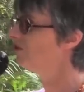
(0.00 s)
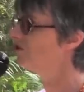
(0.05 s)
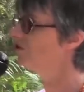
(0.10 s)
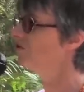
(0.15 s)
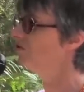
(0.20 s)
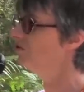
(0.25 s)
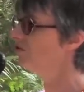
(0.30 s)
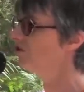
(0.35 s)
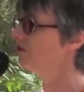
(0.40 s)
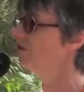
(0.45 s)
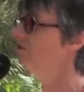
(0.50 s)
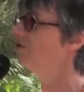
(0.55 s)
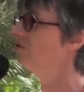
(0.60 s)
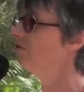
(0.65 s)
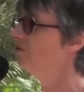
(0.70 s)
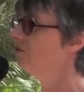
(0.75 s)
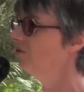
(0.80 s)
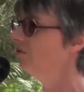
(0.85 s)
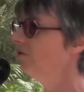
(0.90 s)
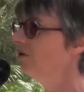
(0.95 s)
we should also
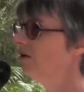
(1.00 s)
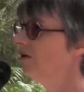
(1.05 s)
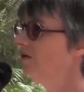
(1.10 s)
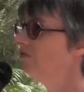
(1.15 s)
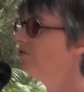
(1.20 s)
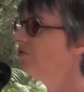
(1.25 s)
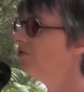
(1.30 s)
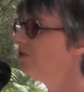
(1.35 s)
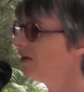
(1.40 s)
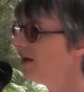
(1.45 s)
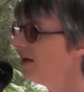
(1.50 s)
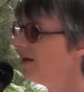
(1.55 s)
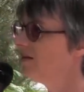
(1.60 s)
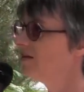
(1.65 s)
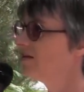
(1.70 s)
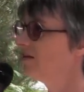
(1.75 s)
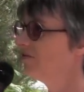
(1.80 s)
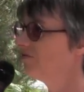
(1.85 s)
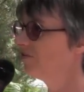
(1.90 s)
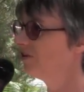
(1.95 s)
call for the
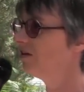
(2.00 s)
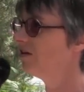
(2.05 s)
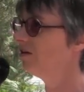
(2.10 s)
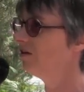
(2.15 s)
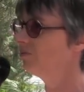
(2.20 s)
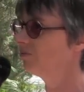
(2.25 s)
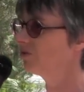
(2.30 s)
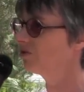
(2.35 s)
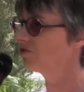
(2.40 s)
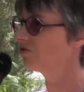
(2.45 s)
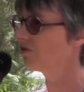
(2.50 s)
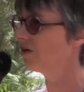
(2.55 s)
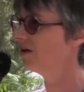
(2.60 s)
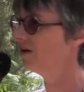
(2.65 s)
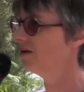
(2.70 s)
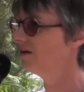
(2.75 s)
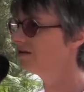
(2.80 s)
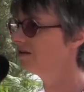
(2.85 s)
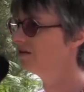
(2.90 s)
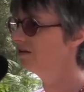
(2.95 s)
ending of the arms
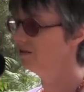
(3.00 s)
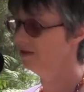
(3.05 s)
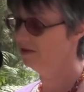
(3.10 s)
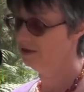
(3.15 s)
trade.